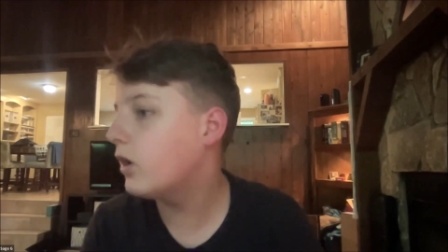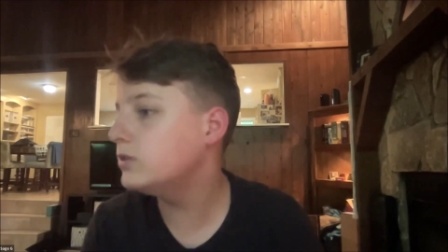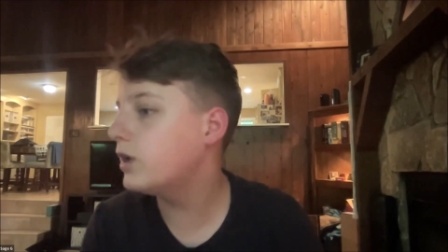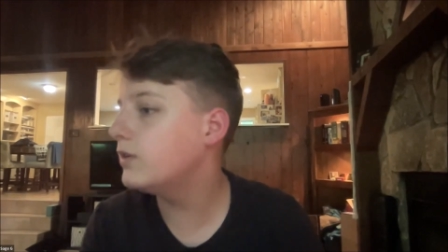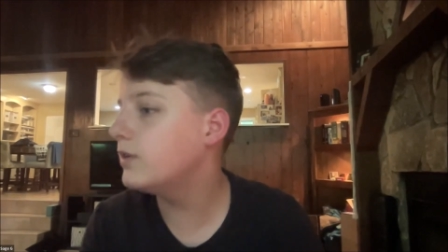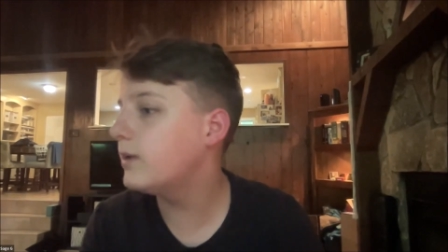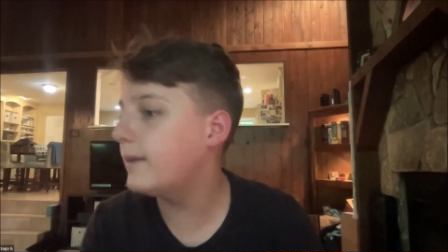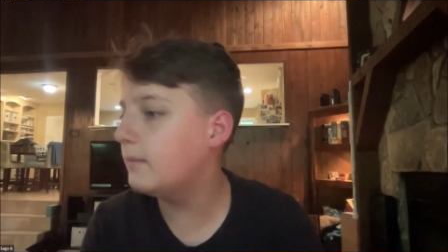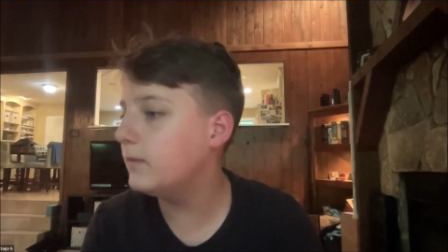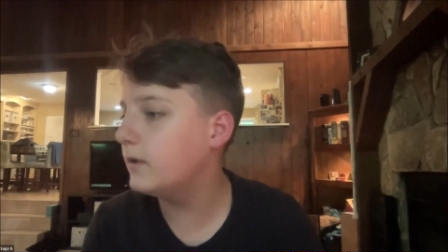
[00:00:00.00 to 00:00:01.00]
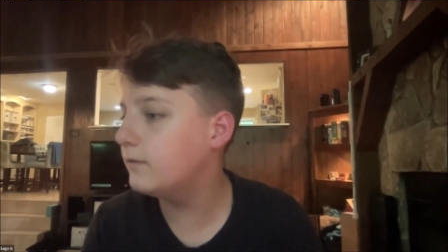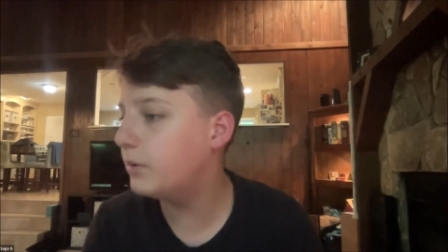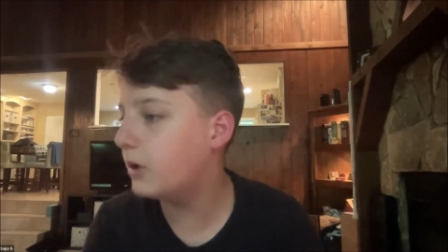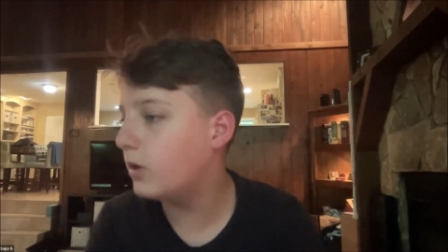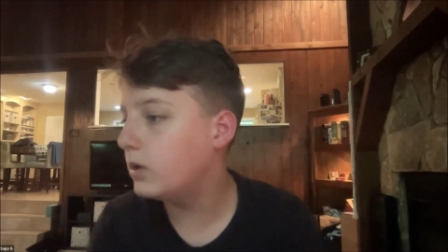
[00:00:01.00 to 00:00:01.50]
and called on the
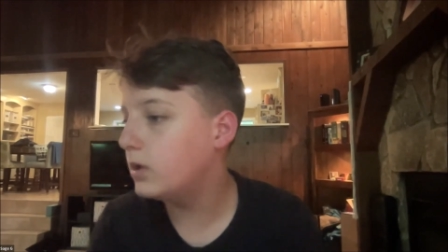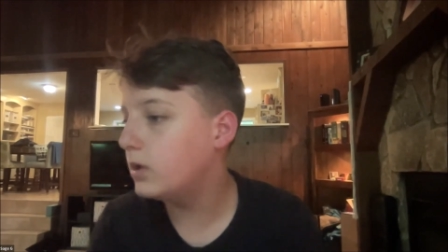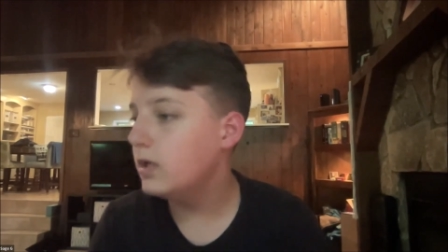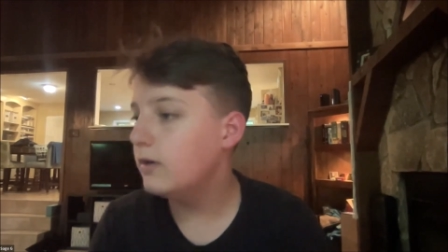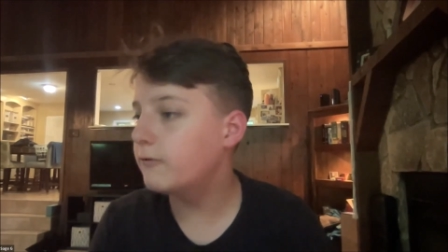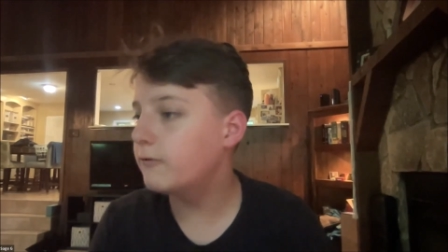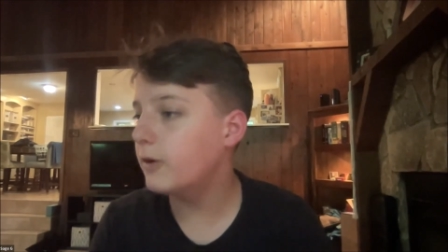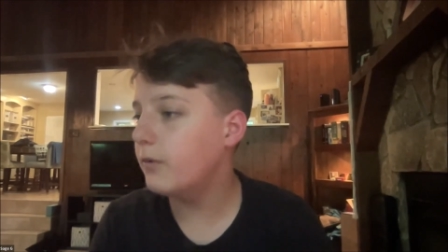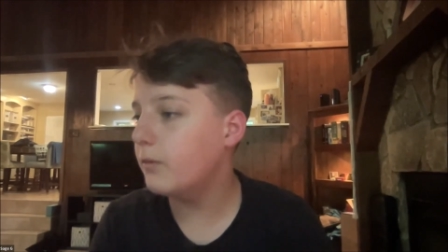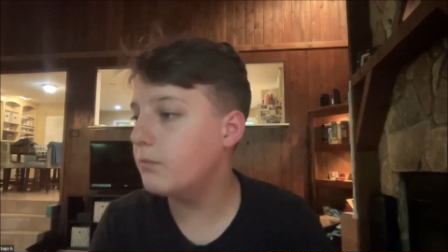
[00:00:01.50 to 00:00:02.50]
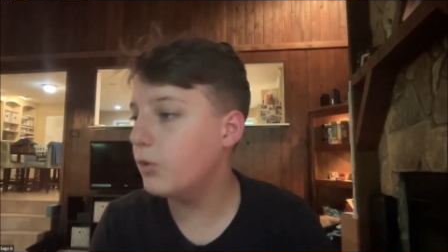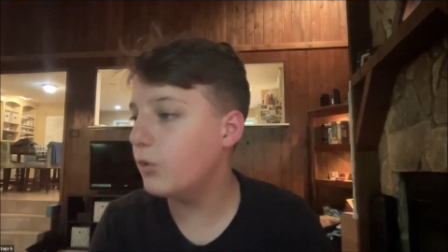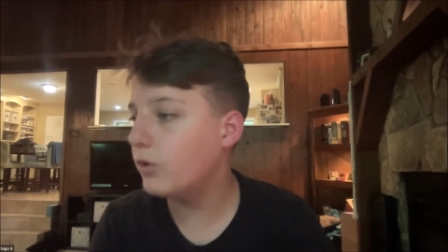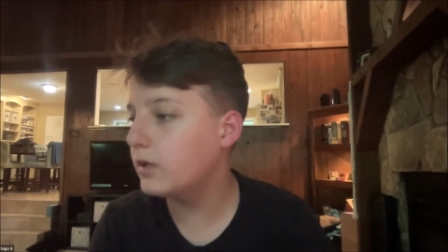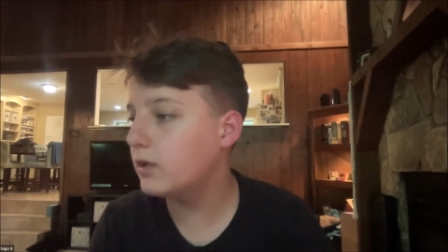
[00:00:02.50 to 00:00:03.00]
name of Baal from
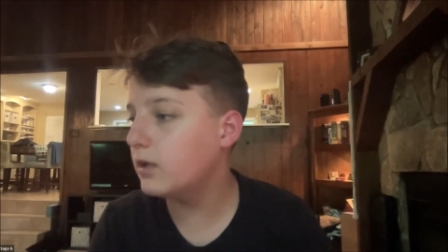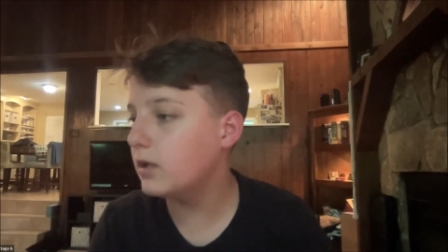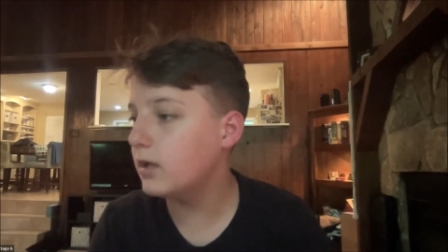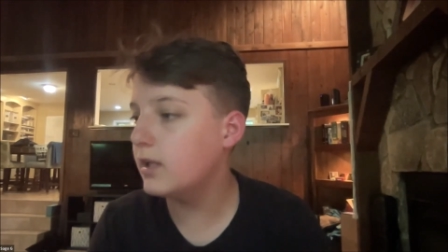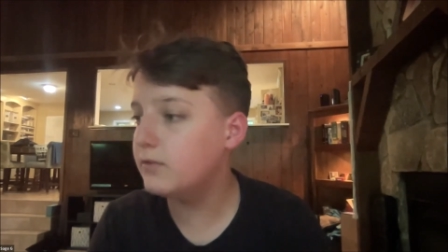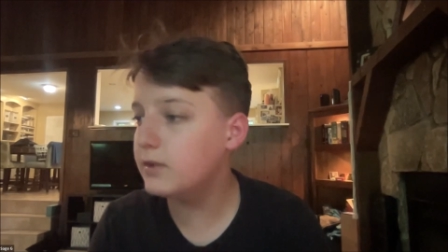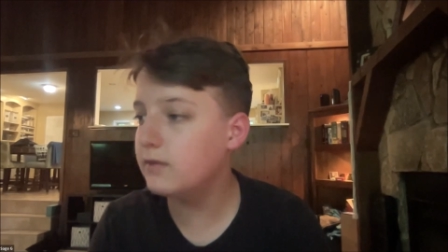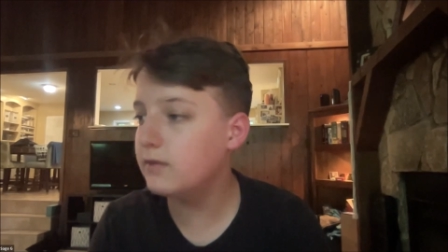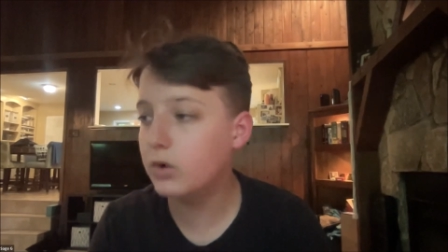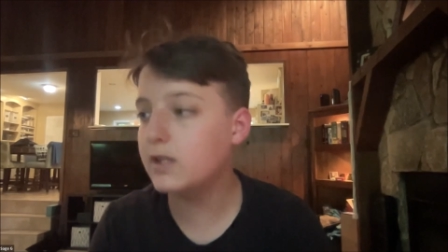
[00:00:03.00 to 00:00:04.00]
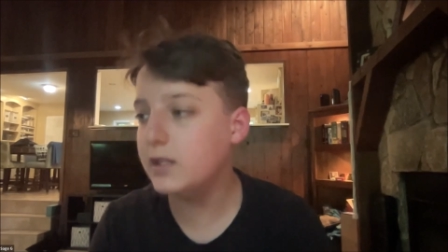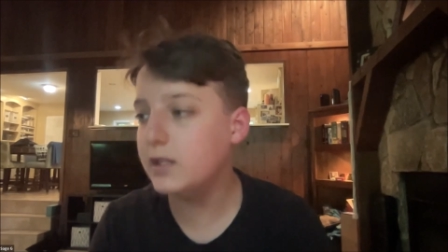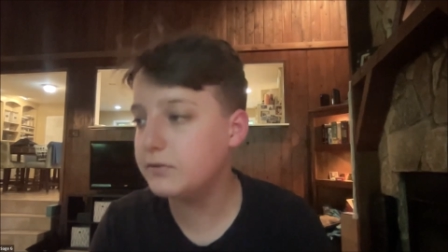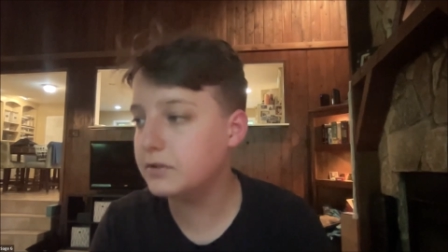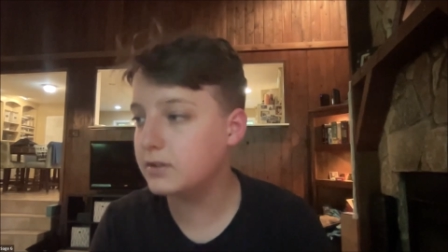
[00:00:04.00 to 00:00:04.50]
morning
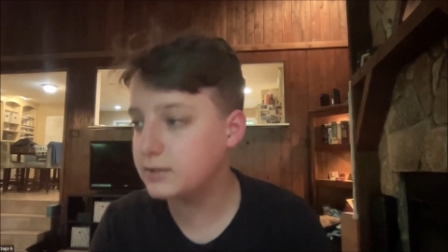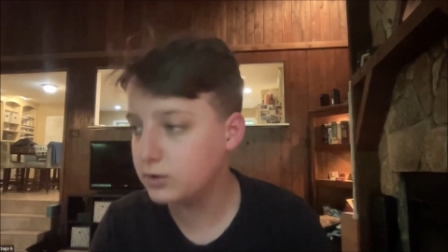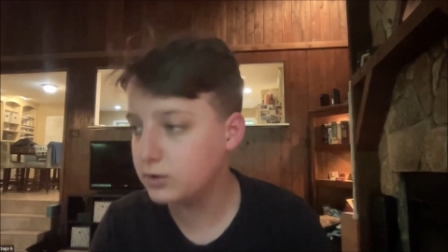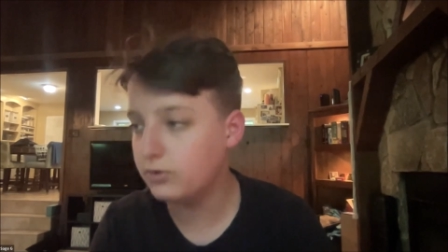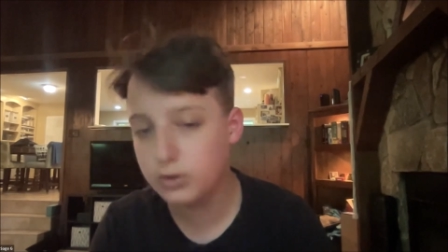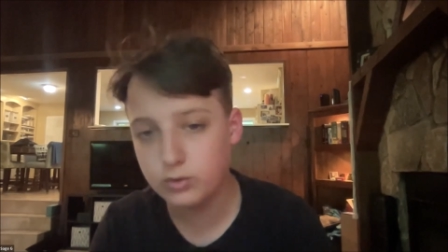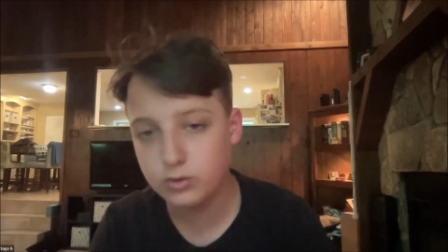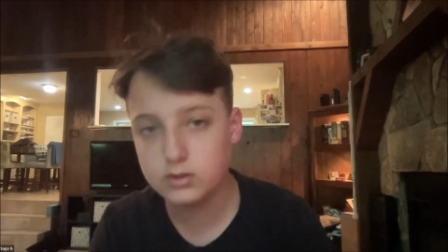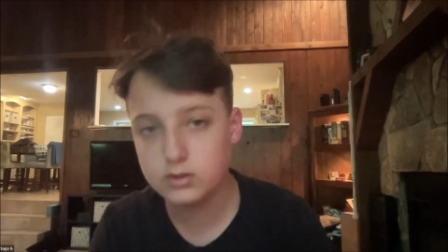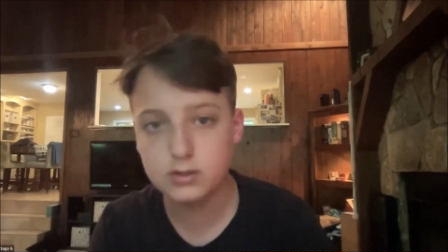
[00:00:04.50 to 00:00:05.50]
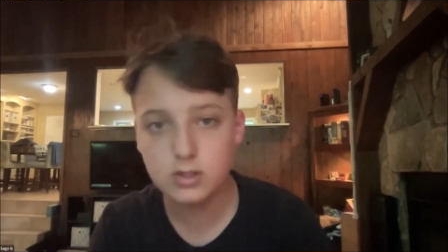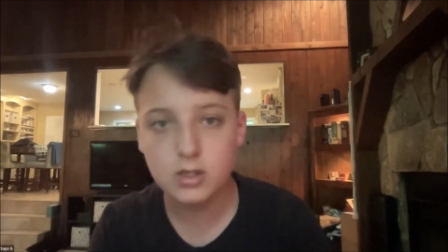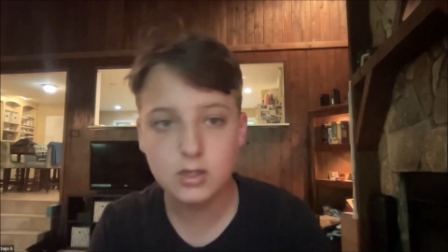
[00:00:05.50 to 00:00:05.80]
even until noon.